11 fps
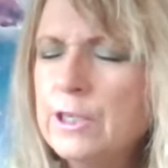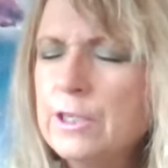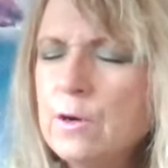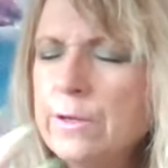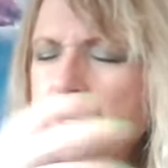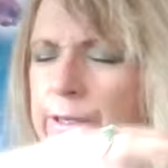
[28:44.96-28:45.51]
just
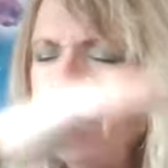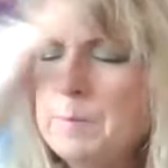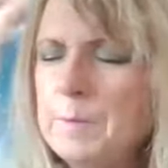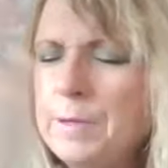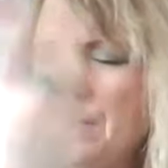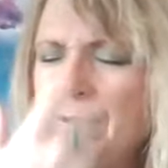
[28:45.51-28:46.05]
know you're going to
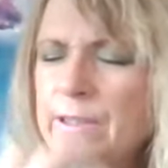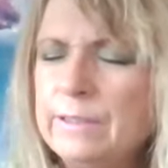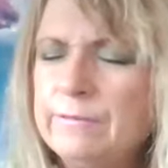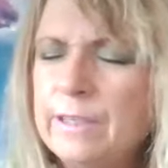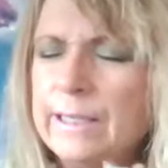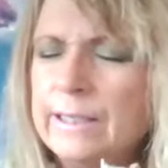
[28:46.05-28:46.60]
be perfectly
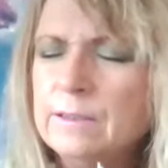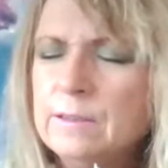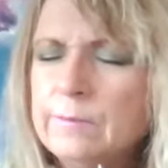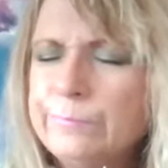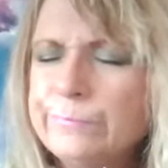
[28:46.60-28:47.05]
fine.